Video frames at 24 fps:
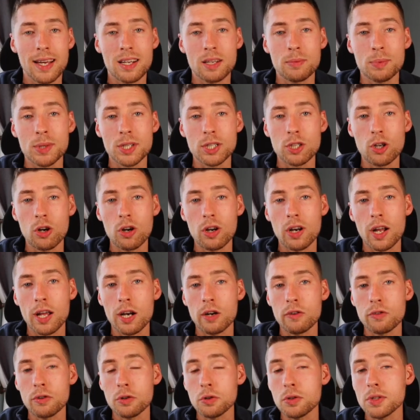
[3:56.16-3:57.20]
that could be done
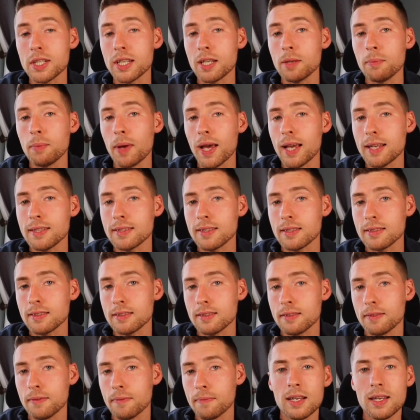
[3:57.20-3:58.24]
on a routine
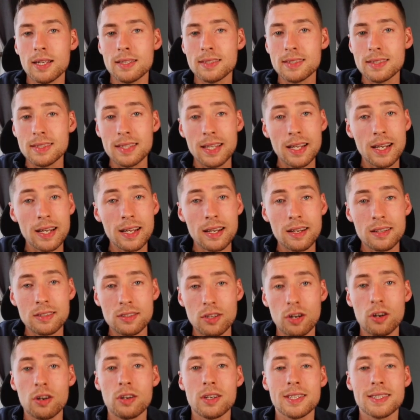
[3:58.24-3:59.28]
basis. It's still in
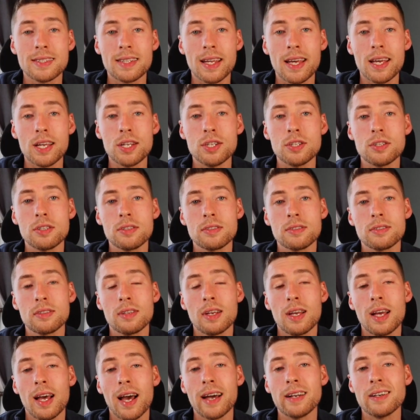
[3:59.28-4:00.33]
its early stages,
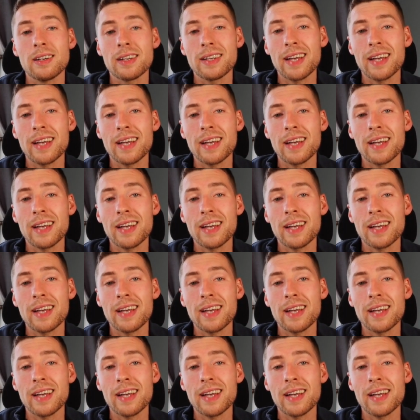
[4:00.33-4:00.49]
and